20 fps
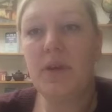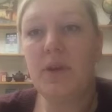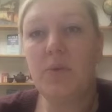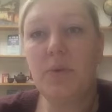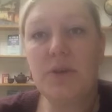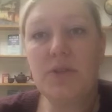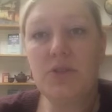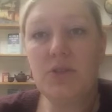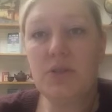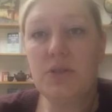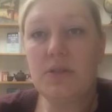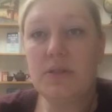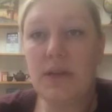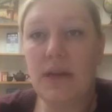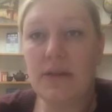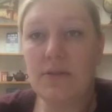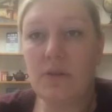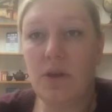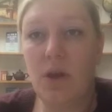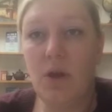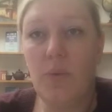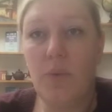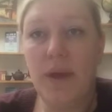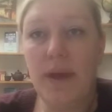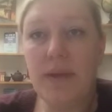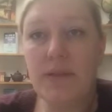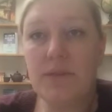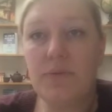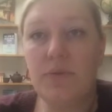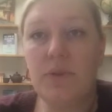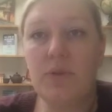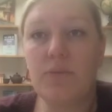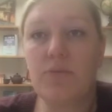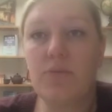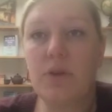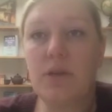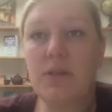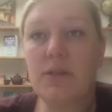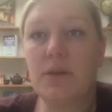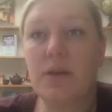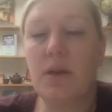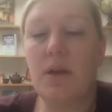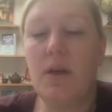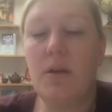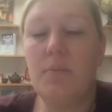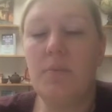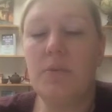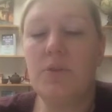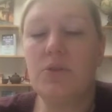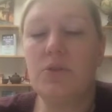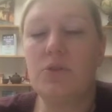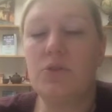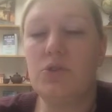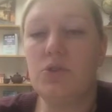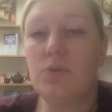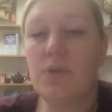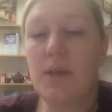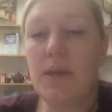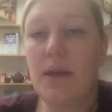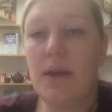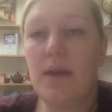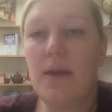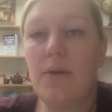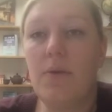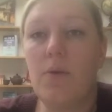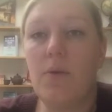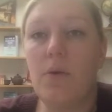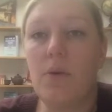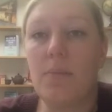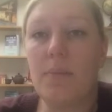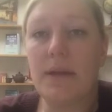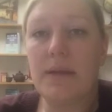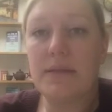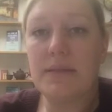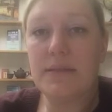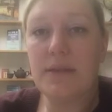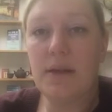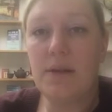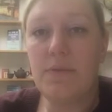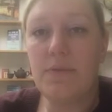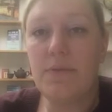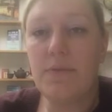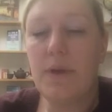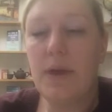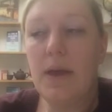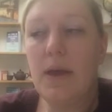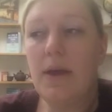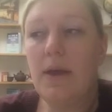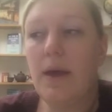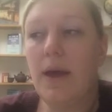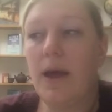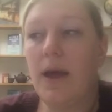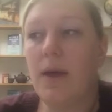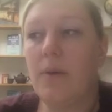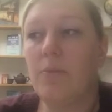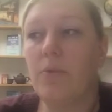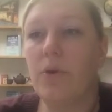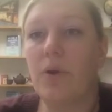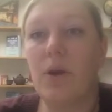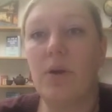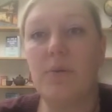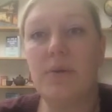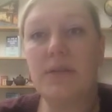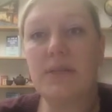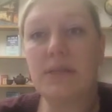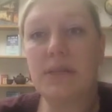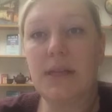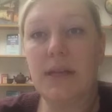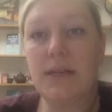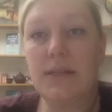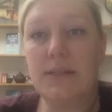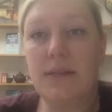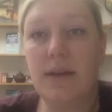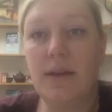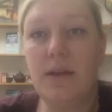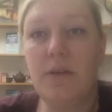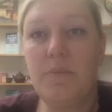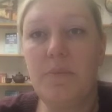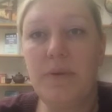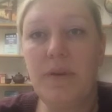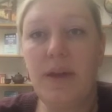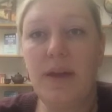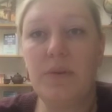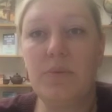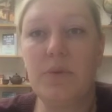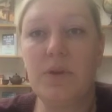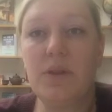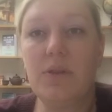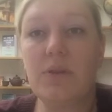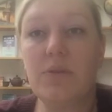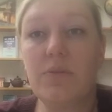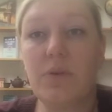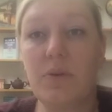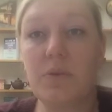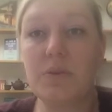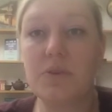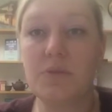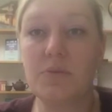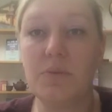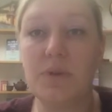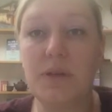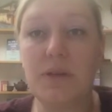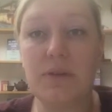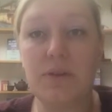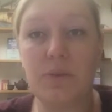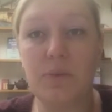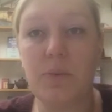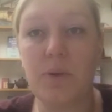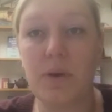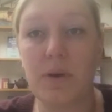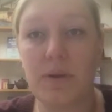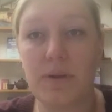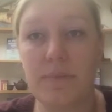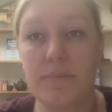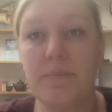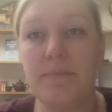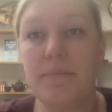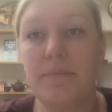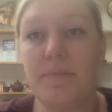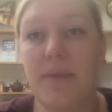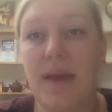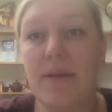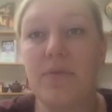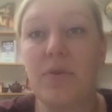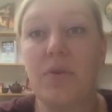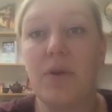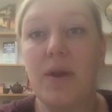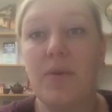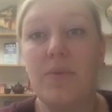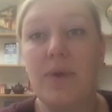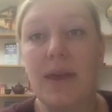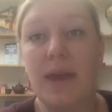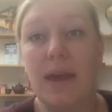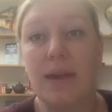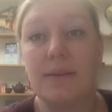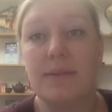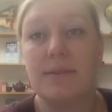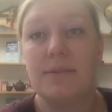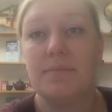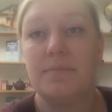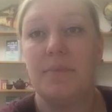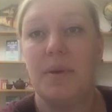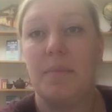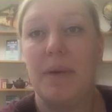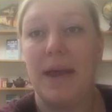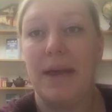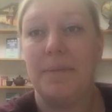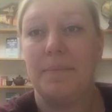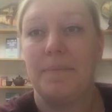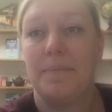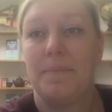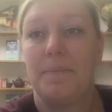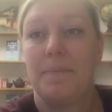any questions, as always, feel free to come to Julia or myself. We're always glad to help, and we look forward to reading your work. Have a great weekend. Bye-bye.